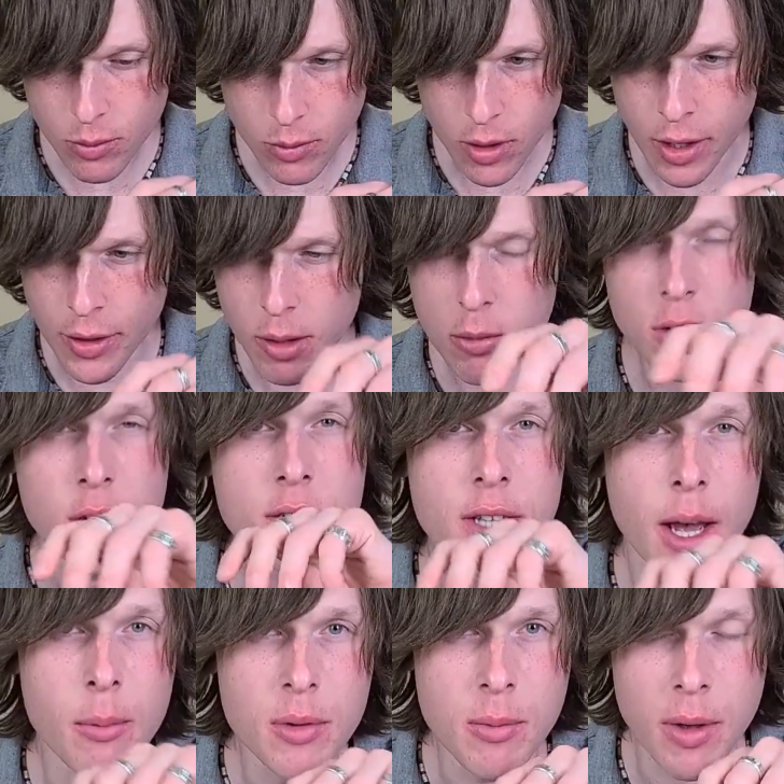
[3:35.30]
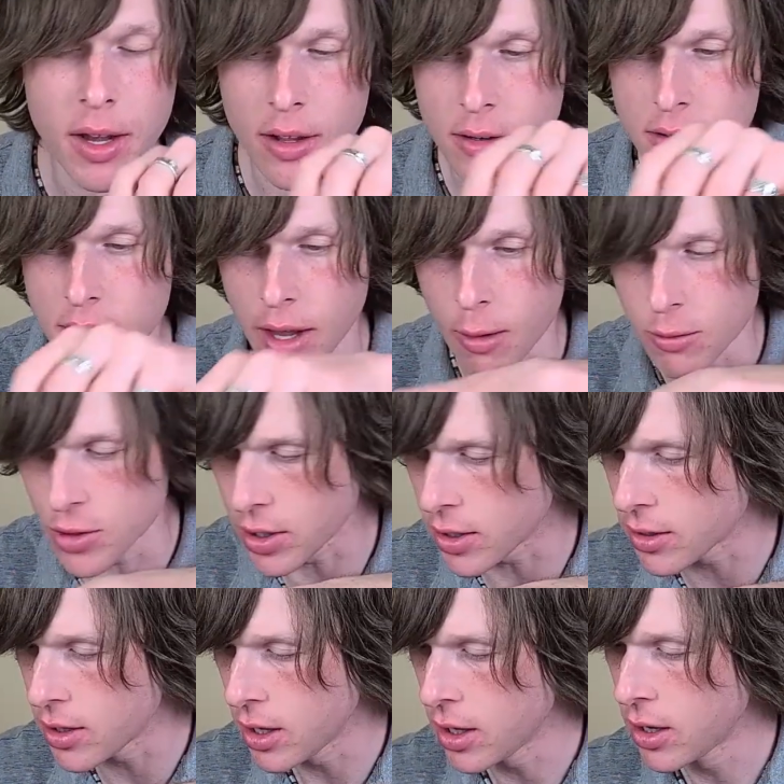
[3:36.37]
I think I'm going to attempt to make it a sandwich again
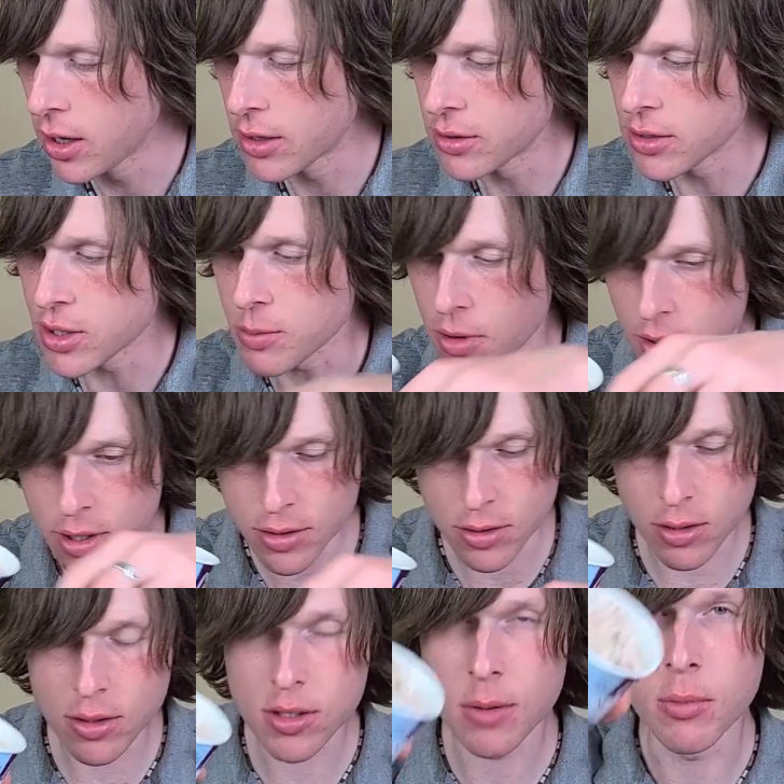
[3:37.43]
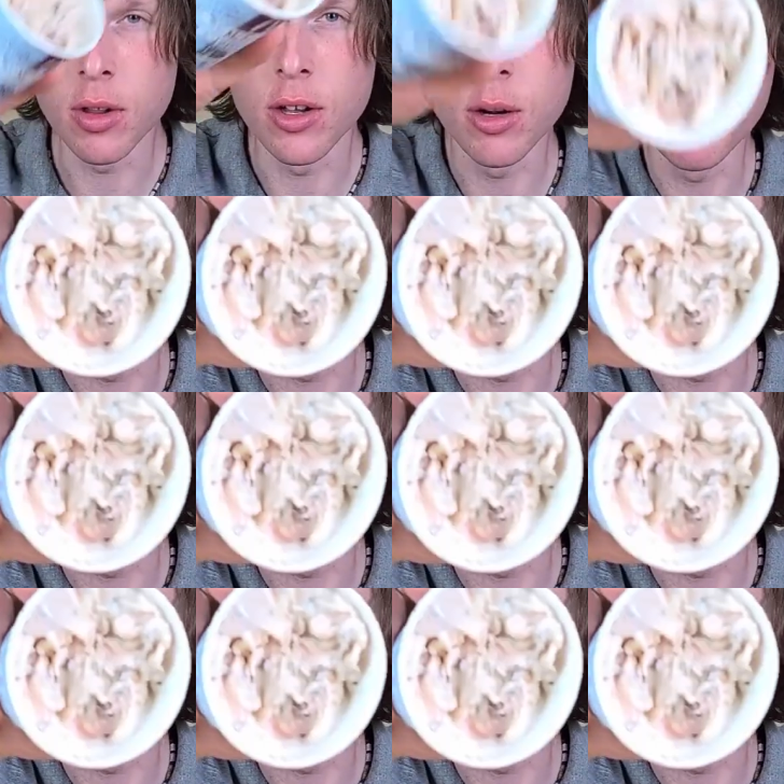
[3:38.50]
because the Smarties looks a little bit